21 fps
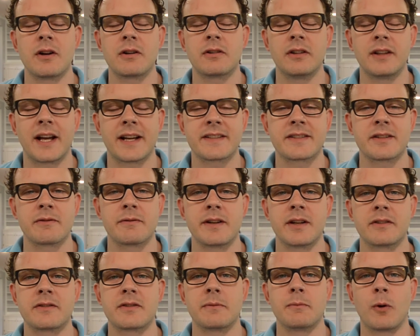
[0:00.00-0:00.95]
local Lexington
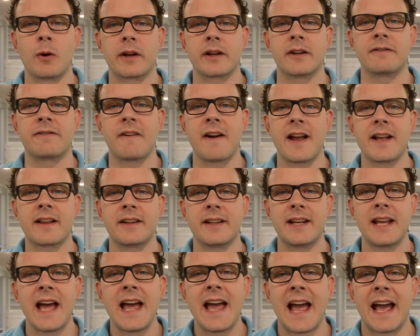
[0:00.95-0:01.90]
realtor, Morgan Franklin.